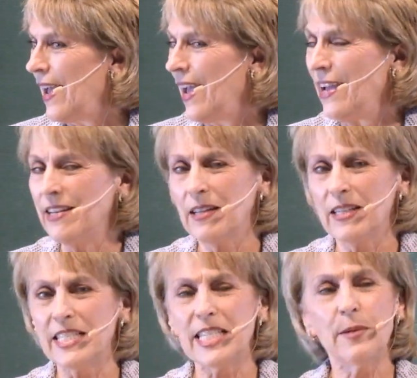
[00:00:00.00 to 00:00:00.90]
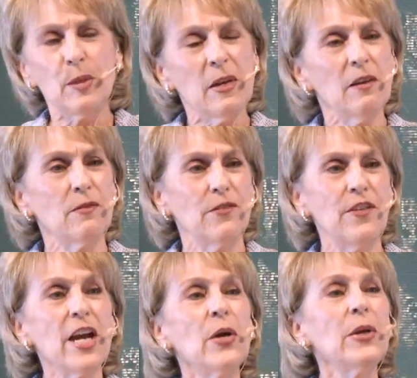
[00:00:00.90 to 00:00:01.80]
And it seemed to be
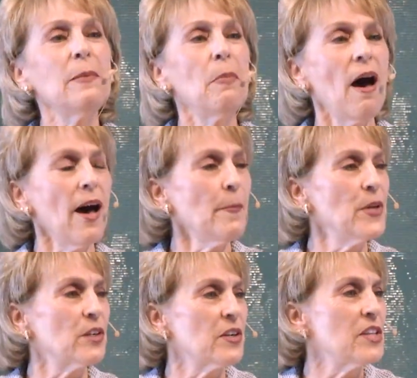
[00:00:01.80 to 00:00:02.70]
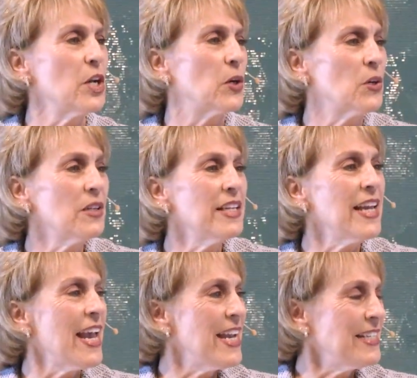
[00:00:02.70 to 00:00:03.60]
very popular in the
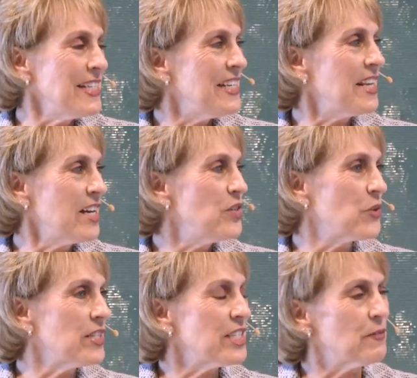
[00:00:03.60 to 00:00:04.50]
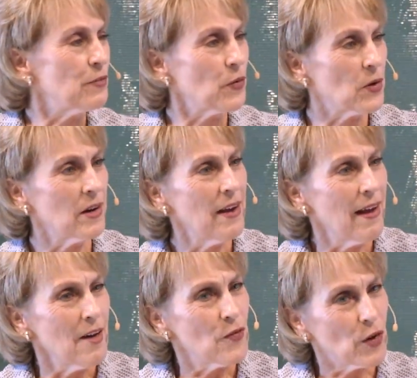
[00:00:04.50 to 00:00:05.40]
early 1800s, and for
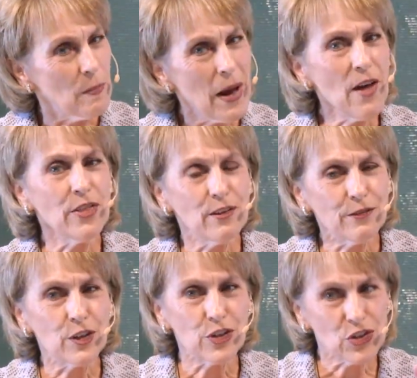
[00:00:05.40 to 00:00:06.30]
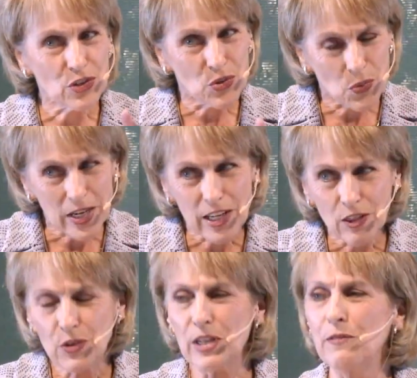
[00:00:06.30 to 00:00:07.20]
about the first 20,
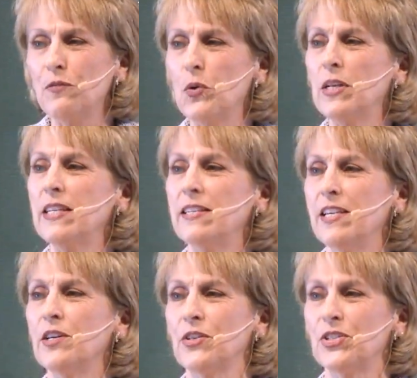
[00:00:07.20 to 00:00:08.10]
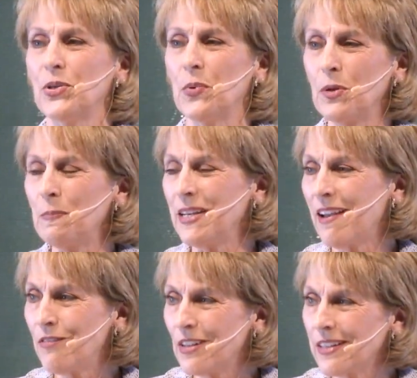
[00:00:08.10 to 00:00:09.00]
30, 40 years, the word
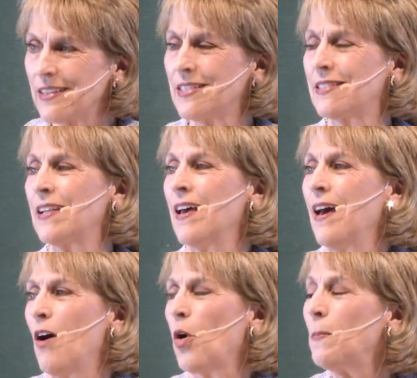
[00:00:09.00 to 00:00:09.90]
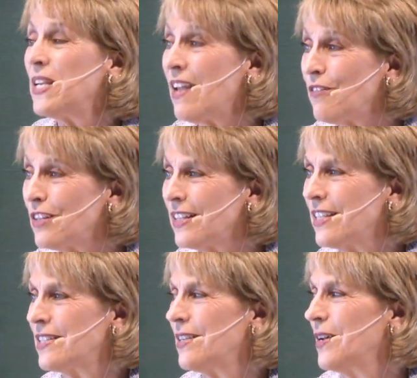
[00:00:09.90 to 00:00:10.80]
benevolence or
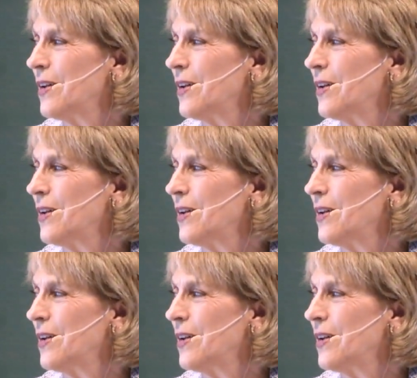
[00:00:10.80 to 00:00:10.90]
benevolent